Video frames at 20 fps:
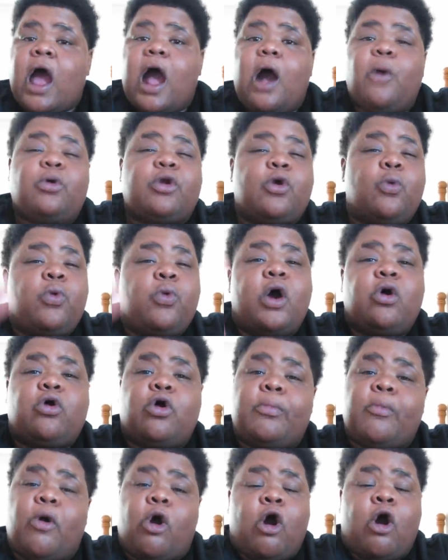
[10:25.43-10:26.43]
I want to
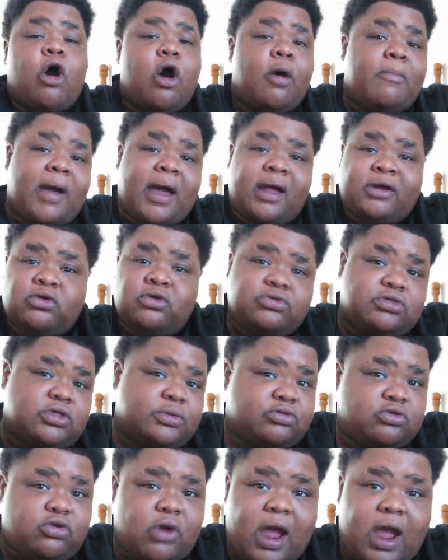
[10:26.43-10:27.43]
welcome all my new
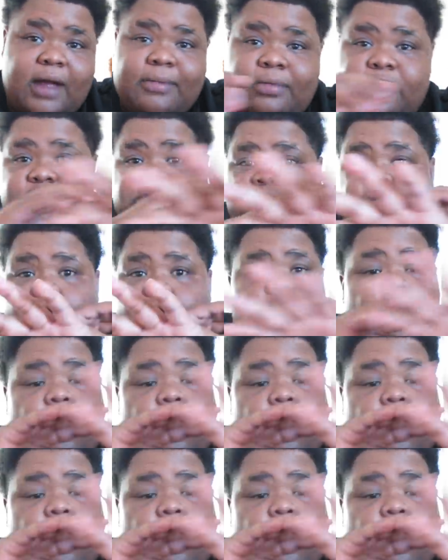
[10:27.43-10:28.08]
subscribers,